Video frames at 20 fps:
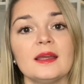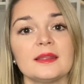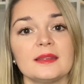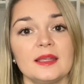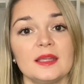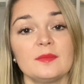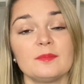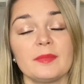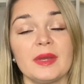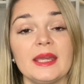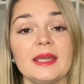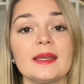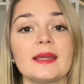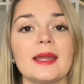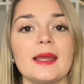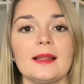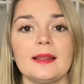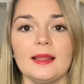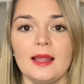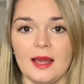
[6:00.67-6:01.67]
they make
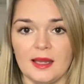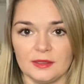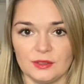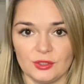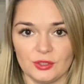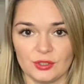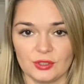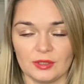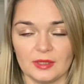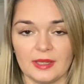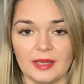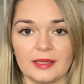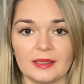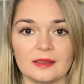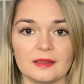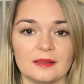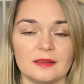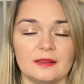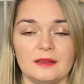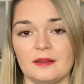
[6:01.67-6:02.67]
a lunch,
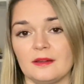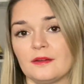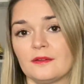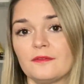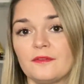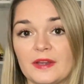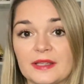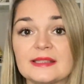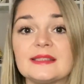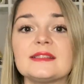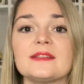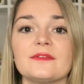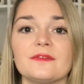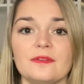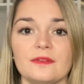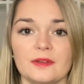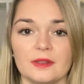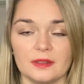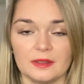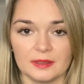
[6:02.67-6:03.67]
like a
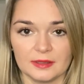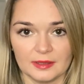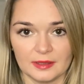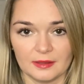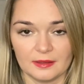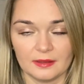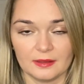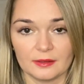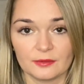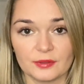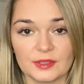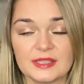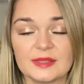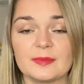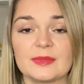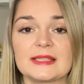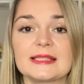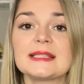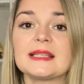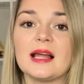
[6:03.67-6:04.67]
festive Christmas